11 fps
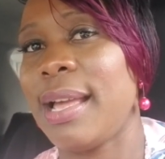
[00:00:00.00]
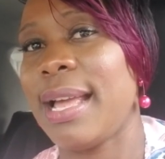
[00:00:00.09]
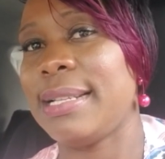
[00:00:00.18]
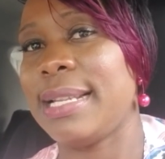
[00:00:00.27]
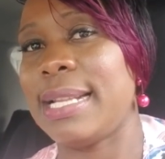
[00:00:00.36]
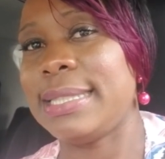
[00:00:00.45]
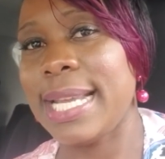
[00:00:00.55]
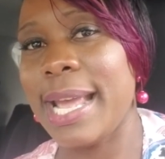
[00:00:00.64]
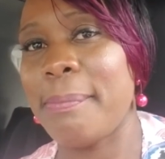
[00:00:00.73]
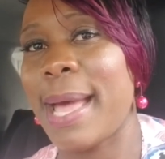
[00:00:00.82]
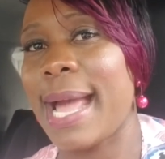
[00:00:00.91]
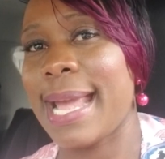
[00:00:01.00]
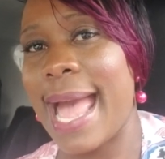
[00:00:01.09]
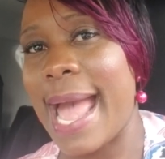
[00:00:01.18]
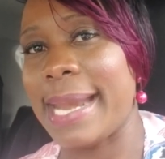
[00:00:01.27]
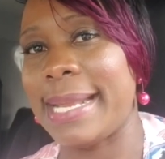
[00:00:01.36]
and then to get back
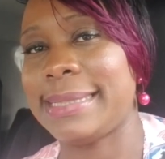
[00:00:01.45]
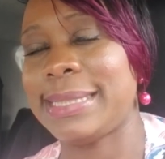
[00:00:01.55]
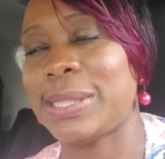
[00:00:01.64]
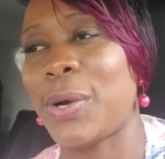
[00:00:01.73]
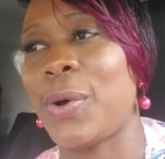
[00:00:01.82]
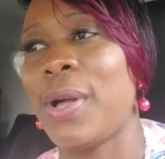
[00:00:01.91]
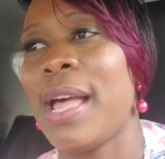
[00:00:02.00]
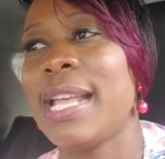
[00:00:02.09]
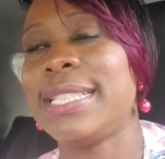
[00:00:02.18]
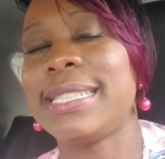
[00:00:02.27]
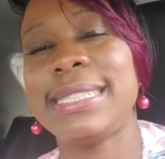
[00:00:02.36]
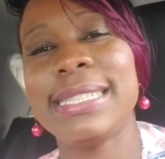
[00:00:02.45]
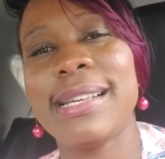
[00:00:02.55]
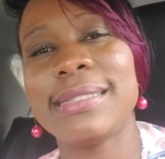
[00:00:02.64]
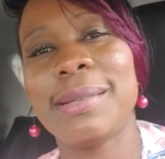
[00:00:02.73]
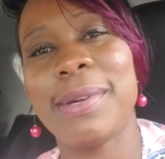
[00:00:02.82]
at it so just
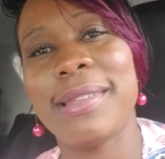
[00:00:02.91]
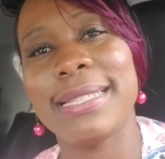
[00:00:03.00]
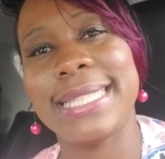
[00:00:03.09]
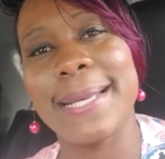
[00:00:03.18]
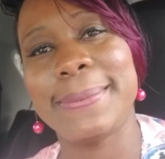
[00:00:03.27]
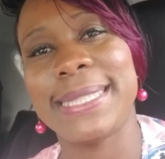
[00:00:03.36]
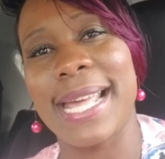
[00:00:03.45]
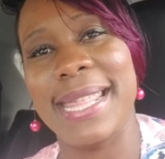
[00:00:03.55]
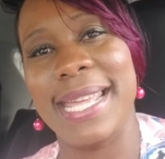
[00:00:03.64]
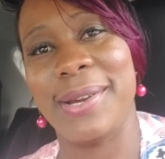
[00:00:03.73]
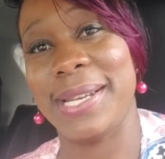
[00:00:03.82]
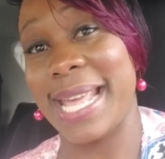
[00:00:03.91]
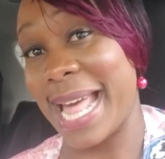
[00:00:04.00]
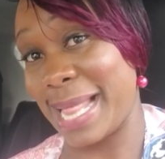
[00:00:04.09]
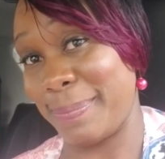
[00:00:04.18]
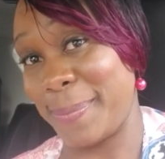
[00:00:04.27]
these are some of the tips i think could
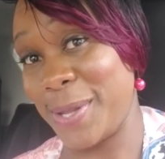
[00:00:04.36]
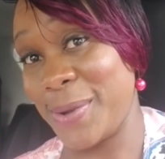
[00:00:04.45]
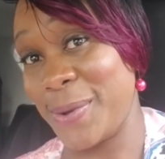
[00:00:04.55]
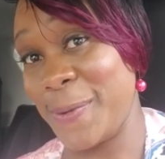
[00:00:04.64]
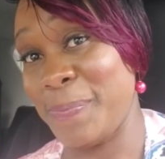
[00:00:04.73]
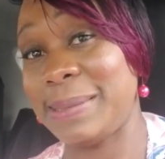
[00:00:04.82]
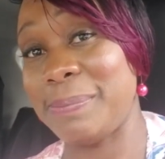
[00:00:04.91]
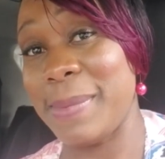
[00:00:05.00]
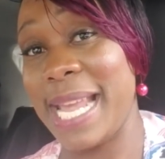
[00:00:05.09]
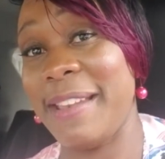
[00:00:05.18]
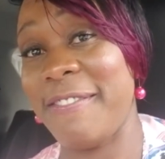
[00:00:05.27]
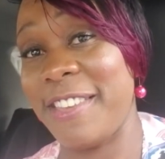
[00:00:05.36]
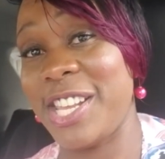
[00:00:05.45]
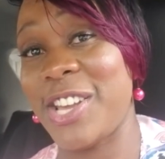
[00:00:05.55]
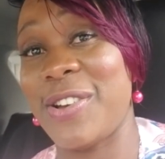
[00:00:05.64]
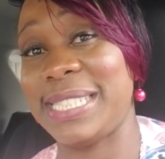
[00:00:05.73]
help you main
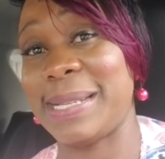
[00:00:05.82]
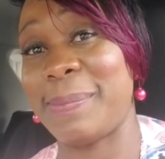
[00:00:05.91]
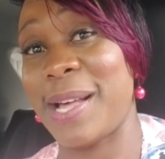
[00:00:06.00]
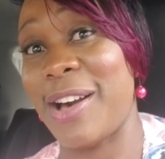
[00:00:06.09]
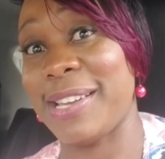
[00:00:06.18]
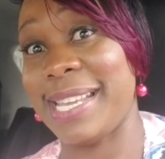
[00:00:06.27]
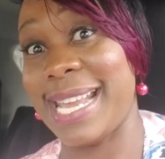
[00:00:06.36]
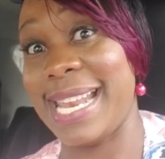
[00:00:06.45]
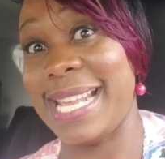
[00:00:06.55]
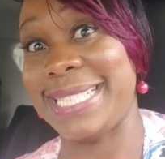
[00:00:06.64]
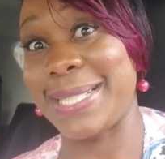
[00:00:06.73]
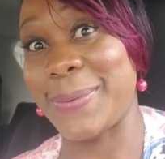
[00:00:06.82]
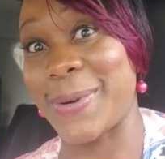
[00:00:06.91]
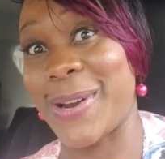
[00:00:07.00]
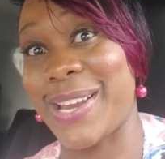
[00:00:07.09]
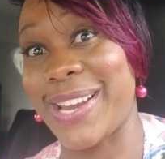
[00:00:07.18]
video is about getting to
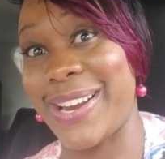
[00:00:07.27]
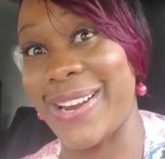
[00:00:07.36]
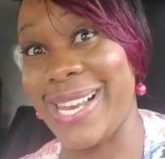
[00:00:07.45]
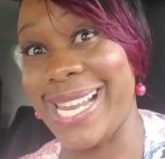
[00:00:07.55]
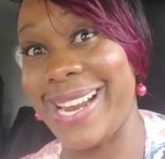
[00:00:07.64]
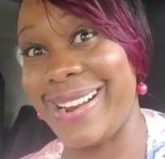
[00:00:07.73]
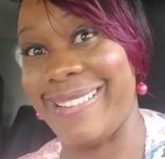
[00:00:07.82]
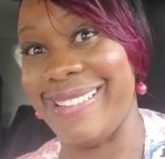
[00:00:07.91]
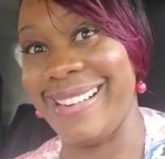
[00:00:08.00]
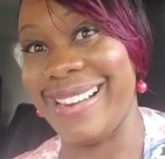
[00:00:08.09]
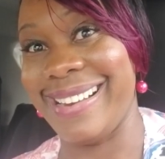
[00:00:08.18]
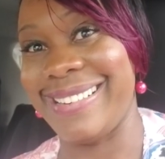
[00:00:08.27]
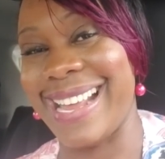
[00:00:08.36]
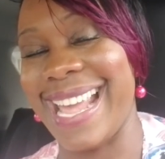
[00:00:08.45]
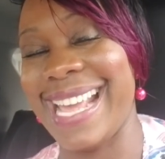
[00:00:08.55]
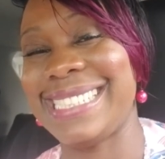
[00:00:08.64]
work earlier
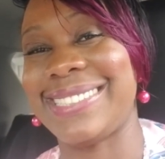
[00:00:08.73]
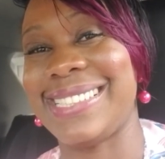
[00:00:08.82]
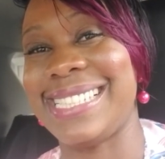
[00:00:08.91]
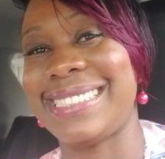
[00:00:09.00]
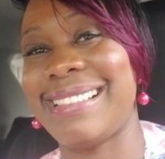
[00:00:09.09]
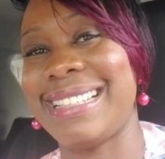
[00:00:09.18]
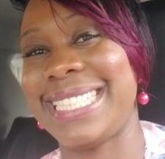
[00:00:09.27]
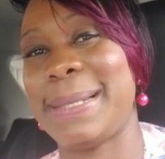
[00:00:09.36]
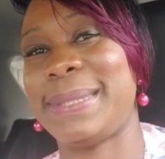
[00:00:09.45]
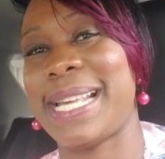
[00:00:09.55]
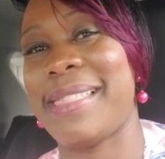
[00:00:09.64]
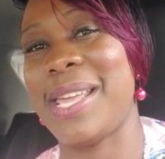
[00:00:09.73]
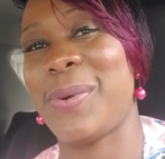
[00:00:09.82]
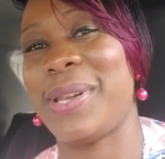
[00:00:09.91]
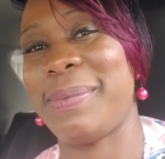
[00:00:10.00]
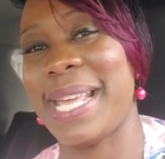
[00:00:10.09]
right so these are the tips i
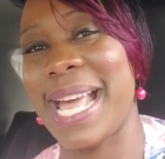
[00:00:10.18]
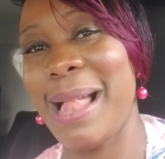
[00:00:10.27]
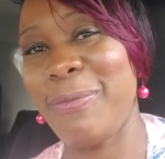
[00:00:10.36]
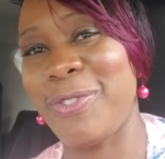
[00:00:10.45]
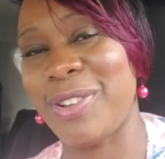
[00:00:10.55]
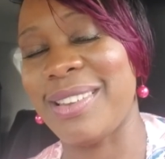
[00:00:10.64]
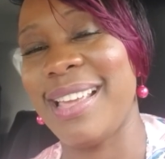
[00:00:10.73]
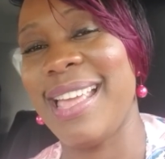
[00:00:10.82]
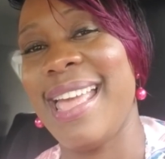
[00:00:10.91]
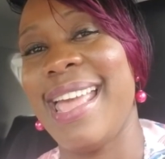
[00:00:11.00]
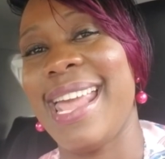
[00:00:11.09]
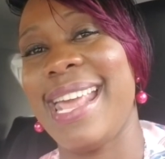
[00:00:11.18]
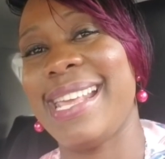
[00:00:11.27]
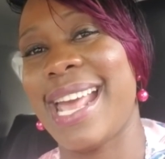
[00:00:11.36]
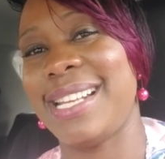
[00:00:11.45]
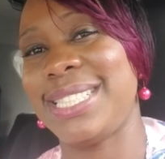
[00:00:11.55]
think will be helpful
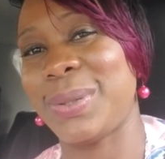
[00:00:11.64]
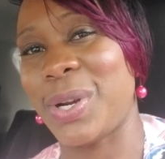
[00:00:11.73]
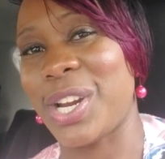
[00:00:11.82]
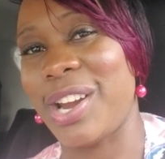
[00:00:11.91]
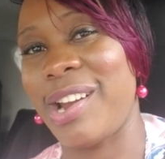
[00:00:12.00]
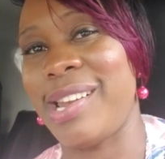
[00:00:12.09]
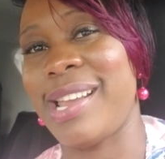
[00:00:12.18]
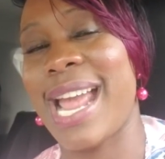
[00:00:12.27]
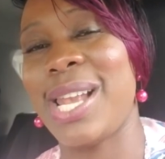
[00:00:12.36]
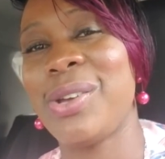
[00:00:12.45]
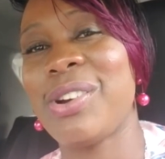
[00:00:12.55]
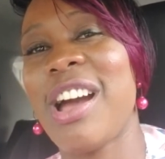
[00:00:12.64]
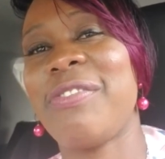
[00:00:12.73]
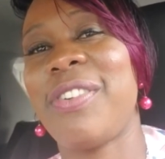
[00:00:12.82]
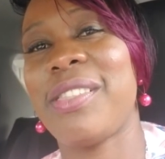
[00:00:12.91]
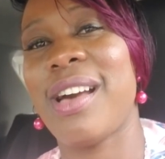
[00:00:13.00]
in getting to work earlier and look
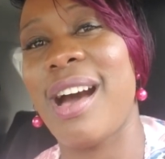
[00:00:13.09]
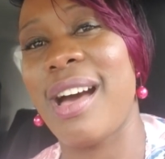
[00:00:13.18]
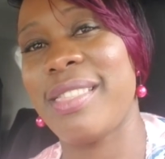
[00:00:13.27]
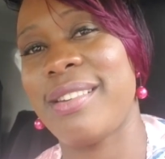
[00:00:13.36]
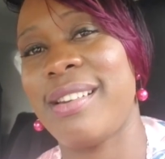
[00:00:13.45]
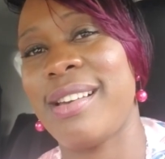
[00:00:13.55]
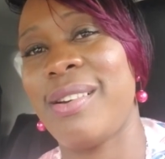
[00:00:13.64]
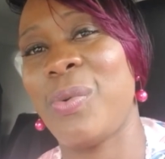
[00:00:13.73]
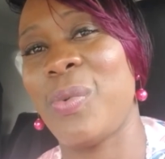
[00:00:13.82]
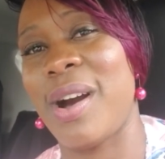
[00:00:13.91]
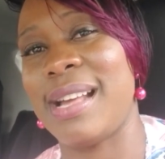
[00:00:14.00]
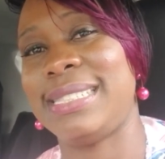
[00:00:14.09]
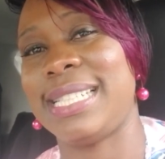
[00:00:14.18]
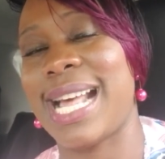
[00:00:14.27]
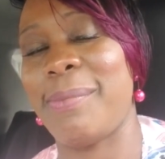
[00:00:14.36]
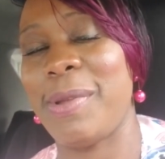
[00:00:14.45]
out for the other ones
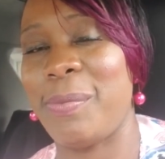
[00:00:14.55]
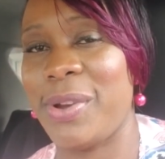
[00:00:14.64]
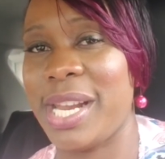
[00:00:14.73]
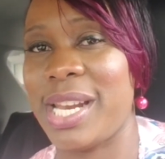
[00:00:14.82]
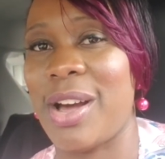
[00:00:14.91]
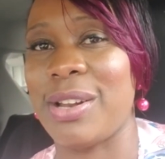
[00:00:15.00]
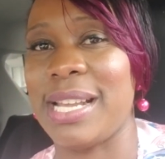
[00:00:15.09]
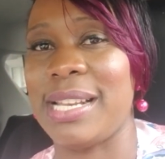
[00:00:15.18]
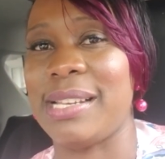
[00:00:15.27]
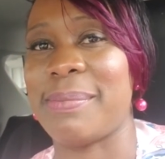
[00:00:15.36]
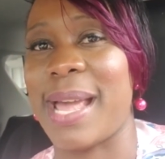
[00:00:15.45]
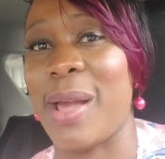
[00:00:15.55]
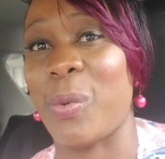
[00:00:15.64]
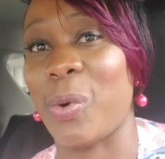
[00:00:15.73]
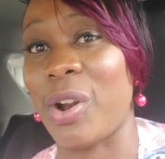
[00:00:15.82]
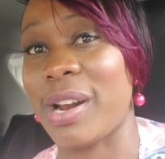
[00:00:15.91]
that i'll be bringing out in my
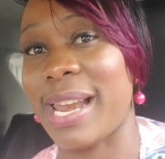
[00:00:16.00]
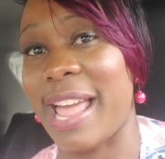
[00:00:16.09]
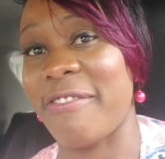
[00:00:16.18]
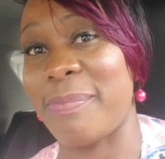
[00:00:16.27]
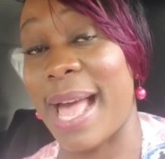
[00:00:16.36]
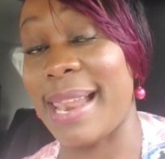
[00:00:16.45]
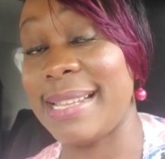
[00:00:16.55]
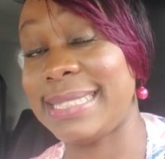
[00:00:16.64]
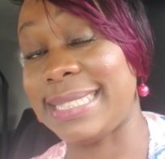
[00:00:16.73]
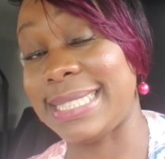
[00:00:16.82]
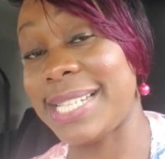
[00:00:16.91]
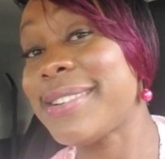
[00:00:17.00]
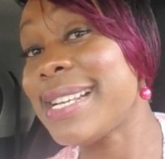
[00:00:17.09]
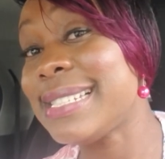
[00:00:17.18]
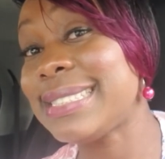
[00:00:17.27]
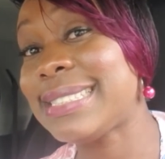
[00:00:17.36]
work life balance
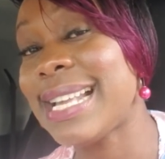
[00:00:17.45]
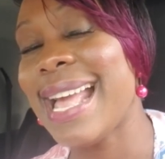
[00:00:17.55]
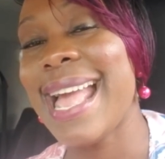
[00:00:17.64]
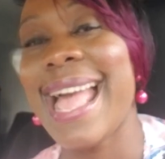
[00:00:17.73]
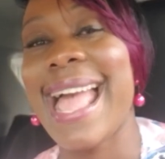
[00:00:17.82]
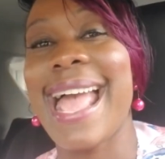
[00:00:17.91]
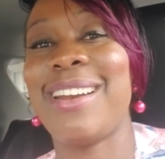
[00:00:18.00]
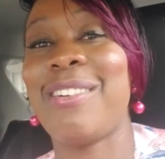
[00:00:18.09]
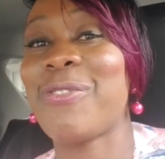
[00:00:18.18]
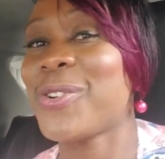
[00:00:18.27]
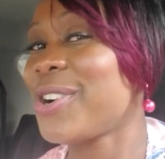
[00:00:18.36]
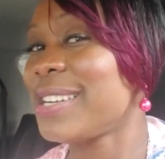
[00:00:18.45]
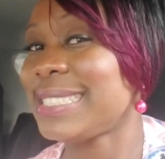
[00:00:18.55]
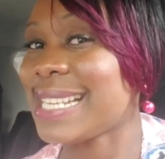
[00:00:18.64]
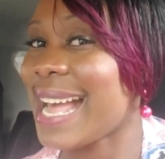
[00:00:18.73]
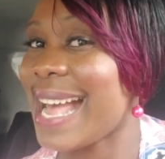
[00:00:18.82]
series and of
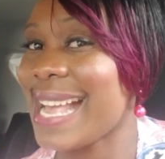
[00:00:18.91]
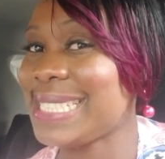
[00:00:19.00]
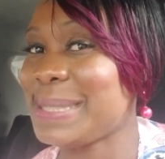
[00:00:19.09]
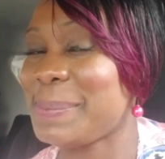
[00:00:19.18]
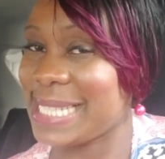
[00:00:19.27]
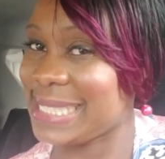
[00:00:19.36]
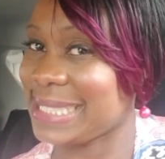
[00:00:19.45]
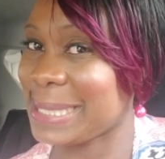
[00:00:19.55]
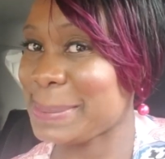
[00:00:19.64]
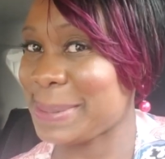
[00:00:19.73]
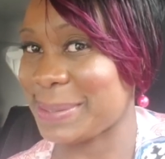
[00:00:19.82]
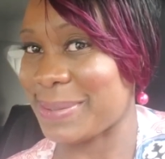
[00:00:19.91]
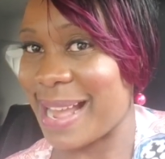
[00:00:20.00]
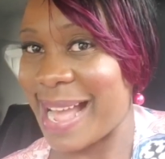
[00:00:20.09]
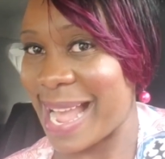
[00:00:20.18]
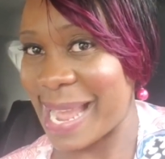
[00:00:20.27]
course guys please
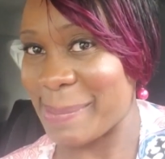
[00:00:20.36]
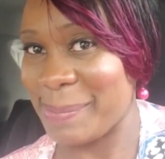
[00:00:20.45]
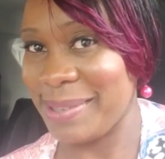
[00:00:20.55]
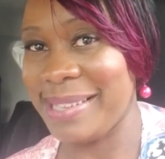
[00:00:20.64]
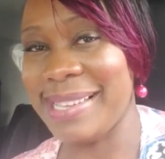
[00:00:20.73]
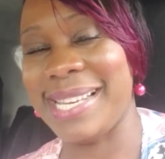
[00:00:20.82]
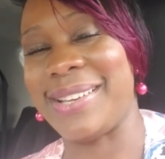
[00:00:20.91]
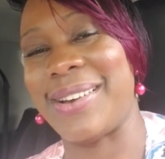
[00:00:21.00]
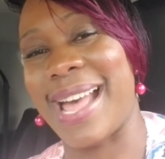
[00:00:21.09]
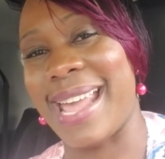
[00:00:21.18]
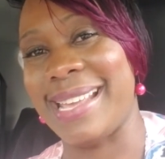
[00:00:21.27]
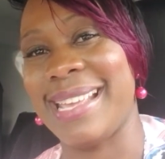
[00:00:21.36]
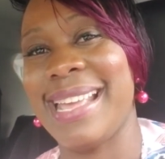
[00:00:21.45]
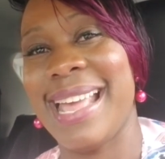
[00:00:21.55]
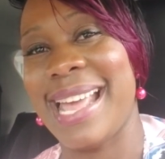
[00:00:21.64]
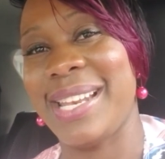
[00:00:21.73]
subscribe you know i
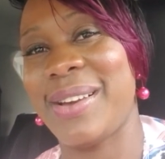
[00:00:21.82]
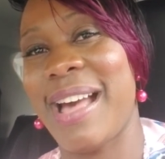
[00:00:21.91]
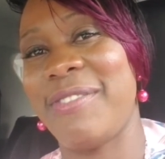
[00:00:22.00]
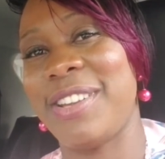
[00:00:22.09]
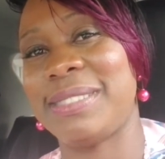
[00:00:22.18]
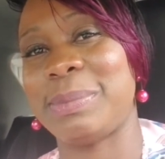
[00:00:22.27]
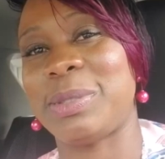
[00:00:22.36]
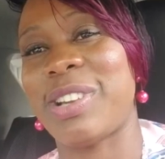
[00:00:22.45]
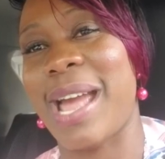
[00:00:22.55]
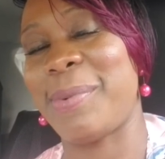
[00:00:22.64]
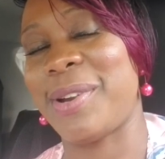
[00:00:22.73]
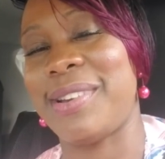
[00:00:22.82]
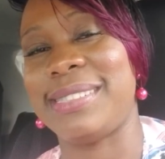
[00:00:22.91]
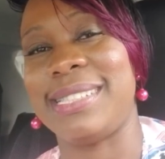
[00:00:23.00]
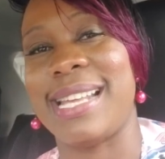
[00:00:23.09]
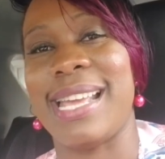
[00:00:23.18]
don't have enough
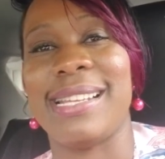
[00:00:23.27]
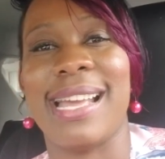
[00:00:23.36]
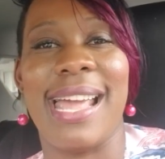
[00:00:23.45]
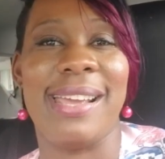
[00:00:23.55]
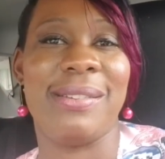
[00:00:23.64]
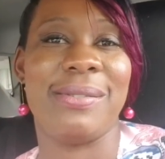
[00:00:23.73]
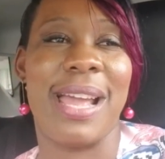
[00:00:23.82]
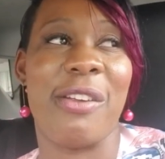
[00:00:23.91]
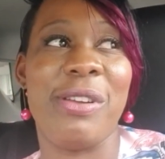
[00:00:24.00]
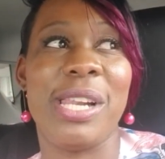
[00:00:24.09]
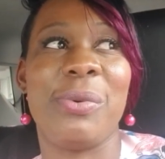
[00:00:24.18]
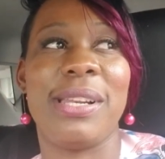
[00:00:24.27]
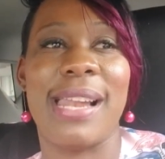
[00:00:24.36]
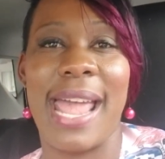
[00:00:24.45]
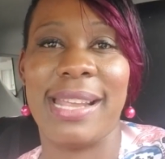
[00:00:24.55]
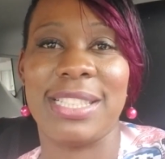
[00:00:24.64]
subscribers and i i, I really would
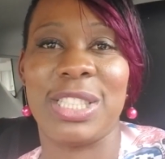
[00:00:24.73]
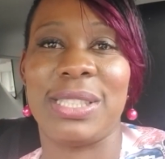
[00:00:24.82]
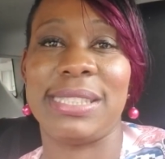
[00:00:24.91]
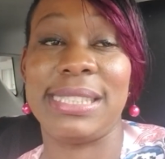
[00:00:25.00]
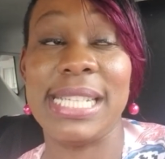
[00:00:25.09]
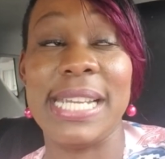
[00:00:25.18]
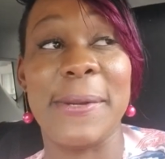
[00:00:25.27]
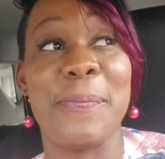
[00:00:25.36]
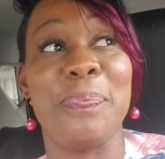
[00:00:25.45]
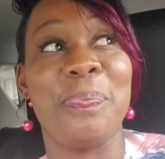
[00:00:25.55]
like to see